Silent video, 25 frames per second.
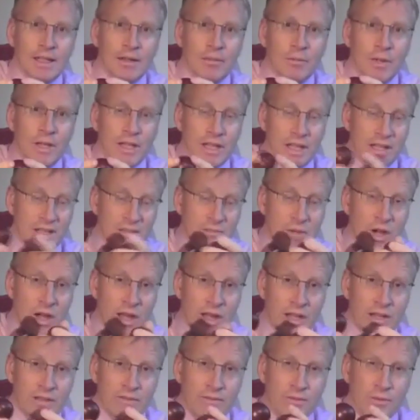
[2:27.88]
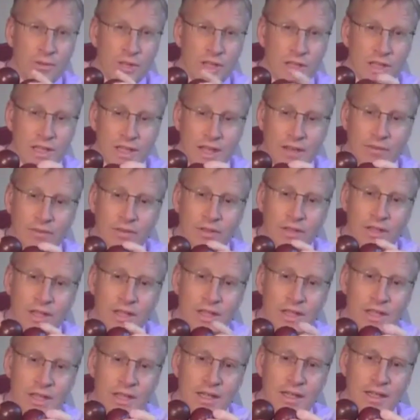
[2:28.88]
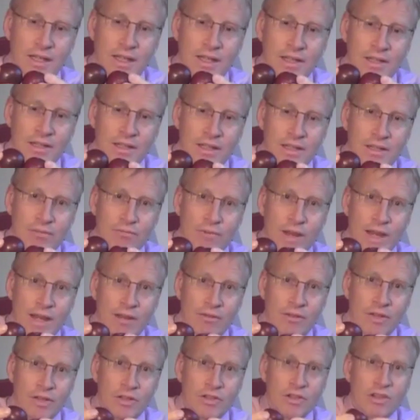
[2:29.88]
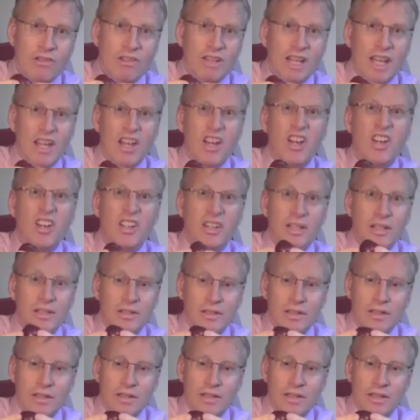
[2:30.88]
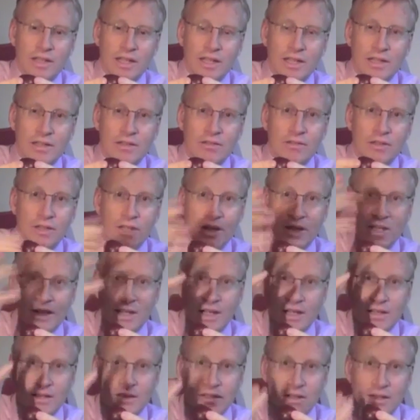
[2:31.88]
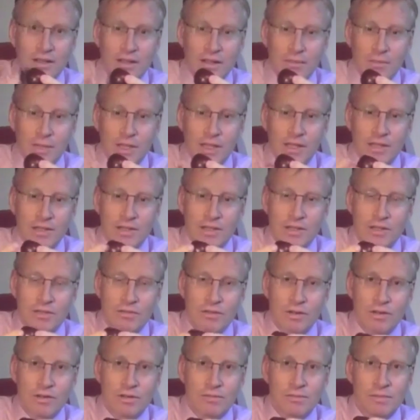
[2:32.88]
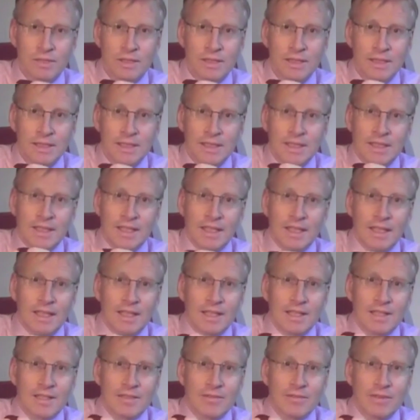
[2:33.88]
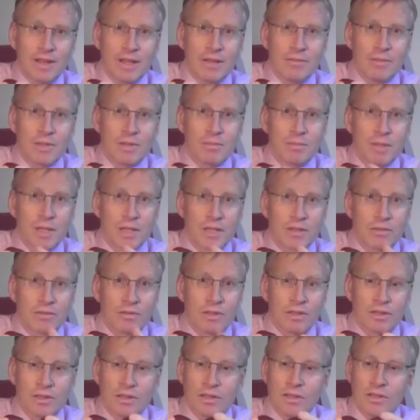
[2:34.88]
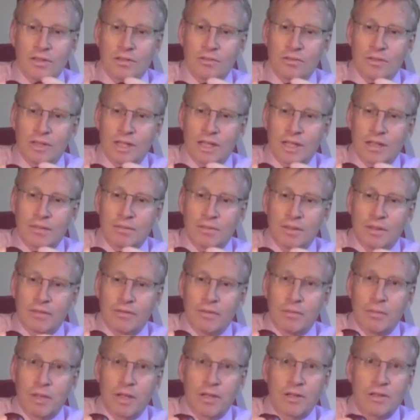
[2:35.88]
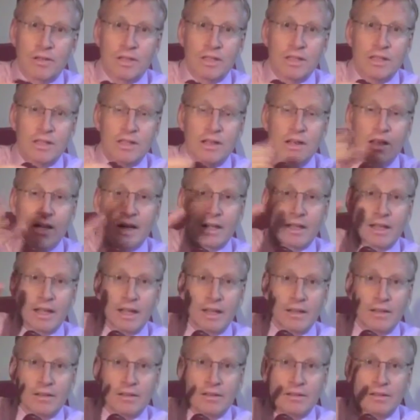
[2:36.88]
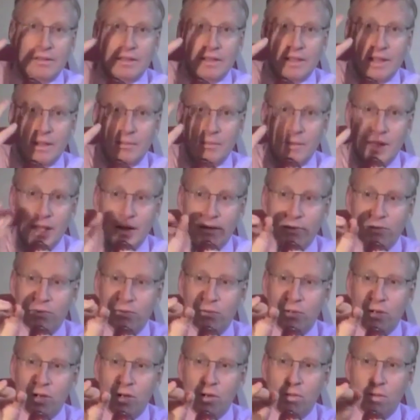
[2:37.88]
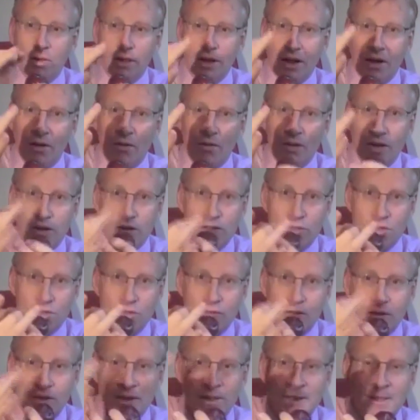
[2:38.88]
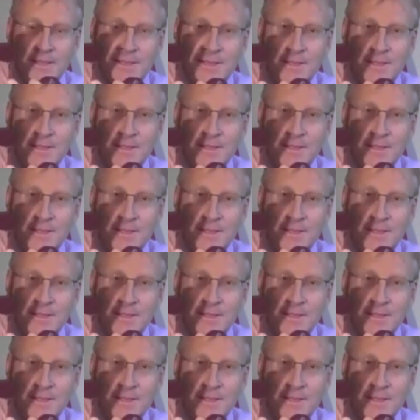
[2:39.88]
When you get to my age, 47, testicular cancer gets rarer. You generally get hernias in your testicle and your guts can come down into your scrotum. There's a famous picture in a surgical textbook of a bloke whose entire gut came down through a hole, like a hole in a sock,